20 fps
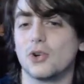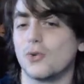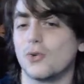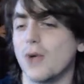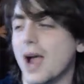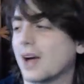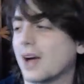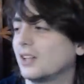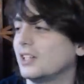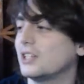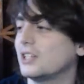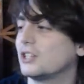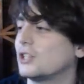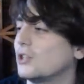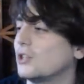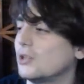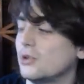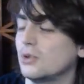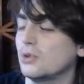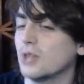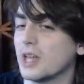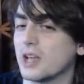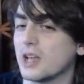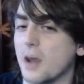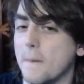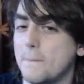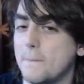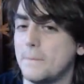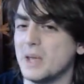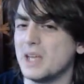directly to
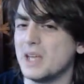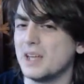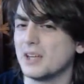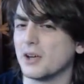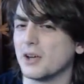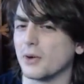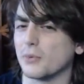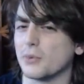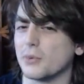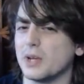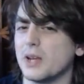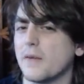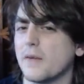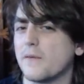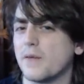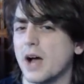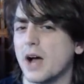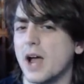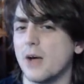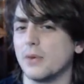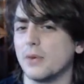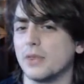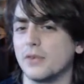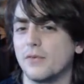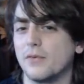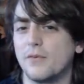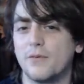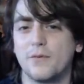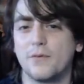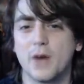like a big arena fight with
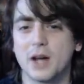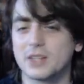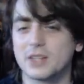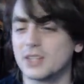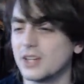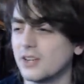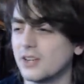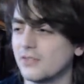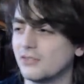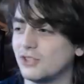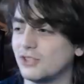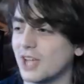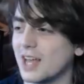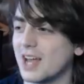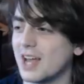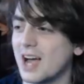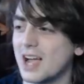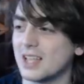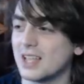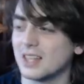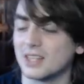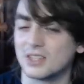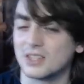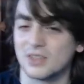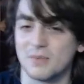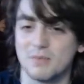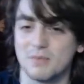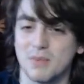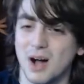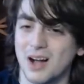a fuck ton of Jedi and like
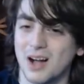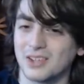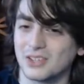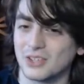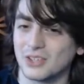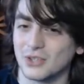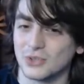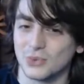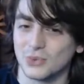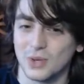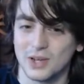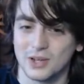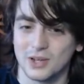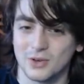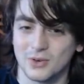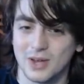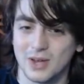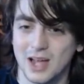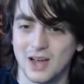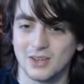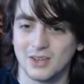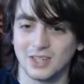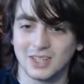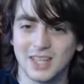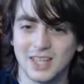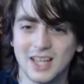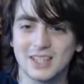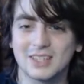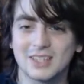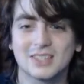some monsters running around.
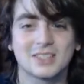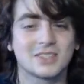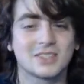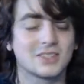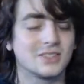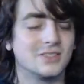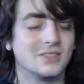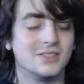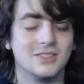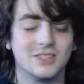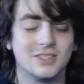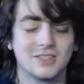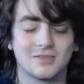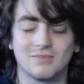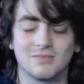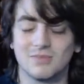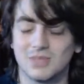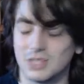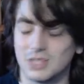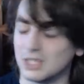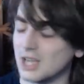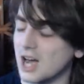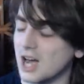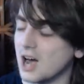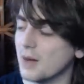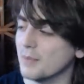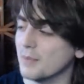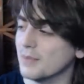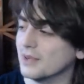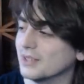Like, that's
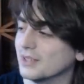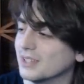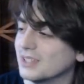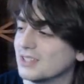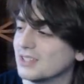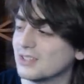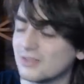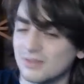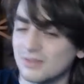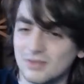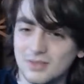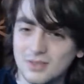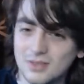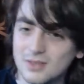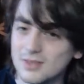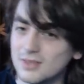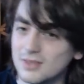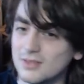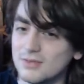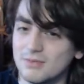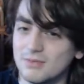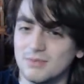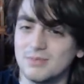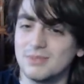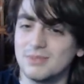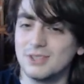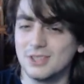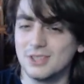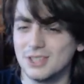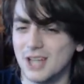dumb. It's
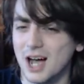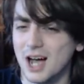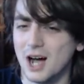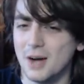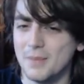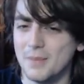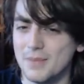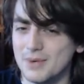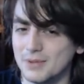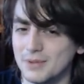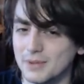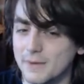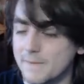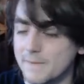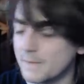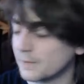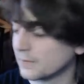dumb.